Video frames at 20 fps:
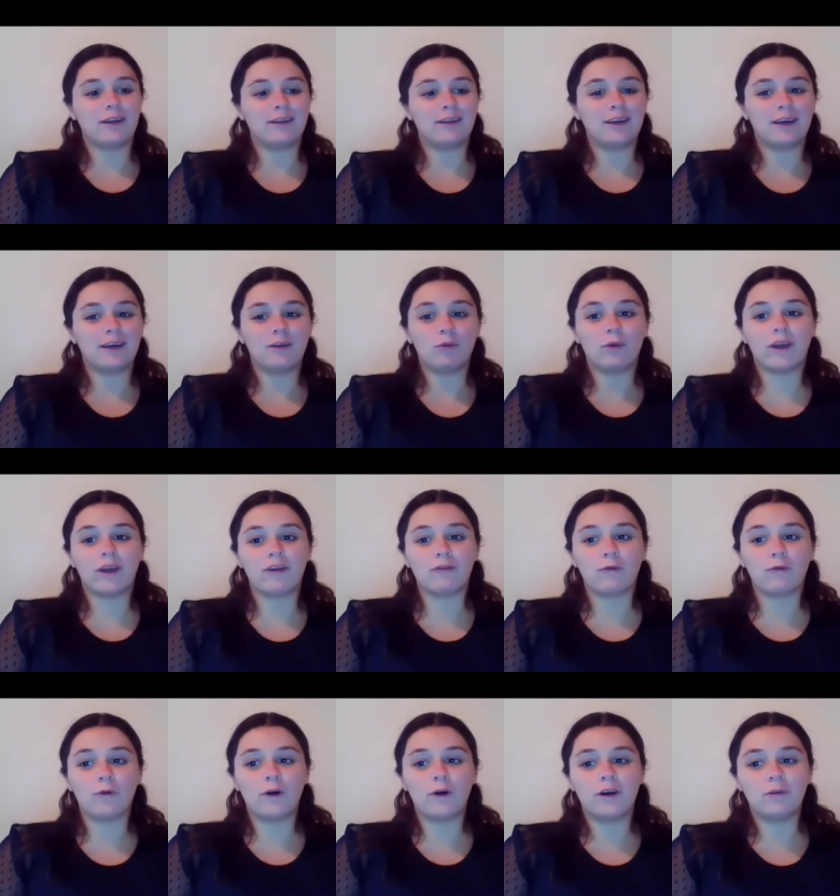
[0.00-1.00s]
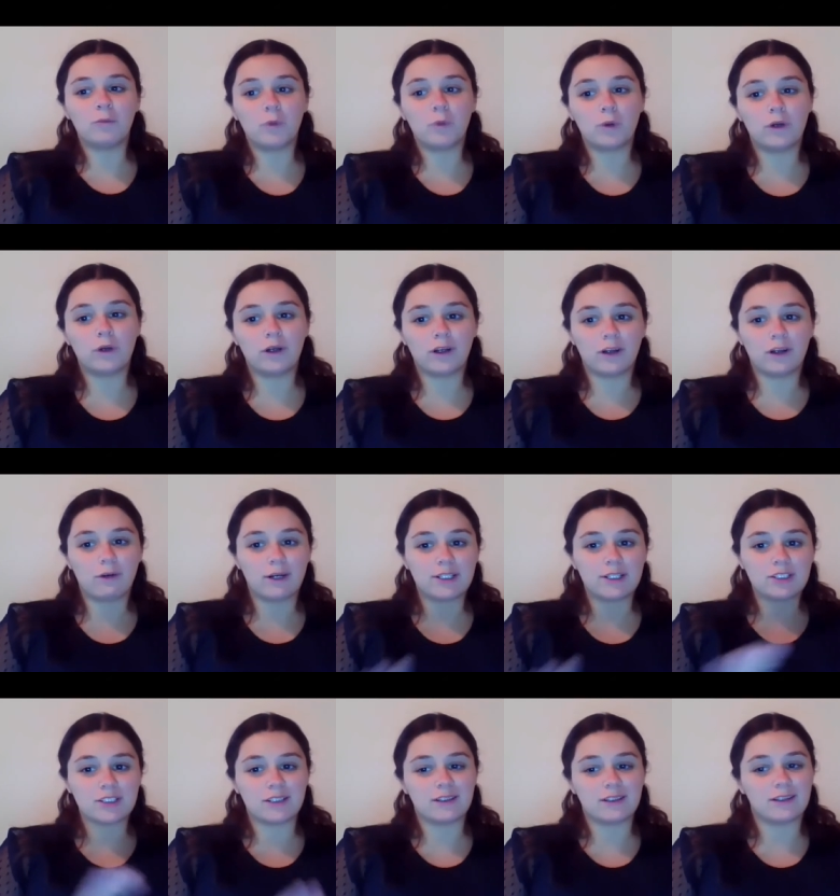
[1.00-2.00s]
and then we have one more
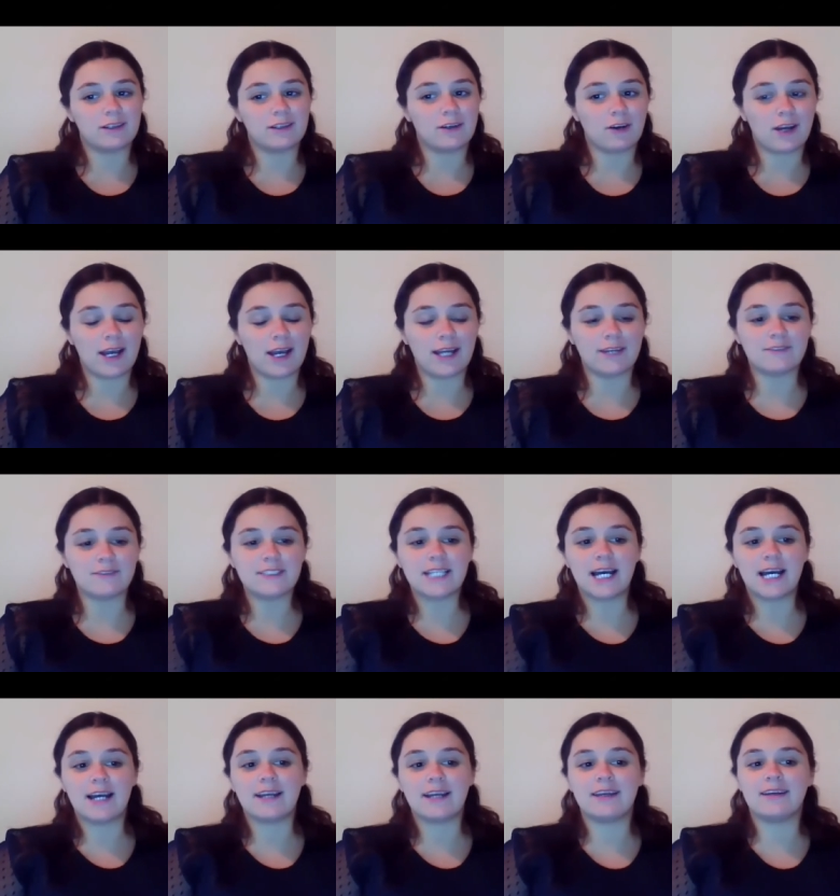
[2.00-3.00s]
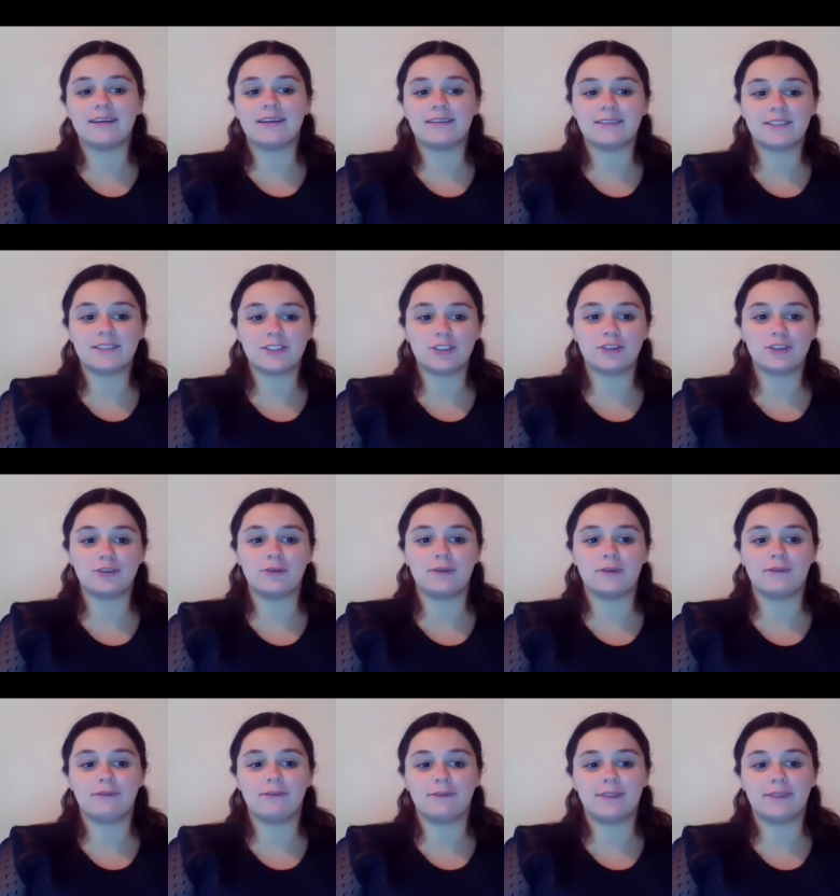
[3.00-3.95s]
question that'll kind of tie into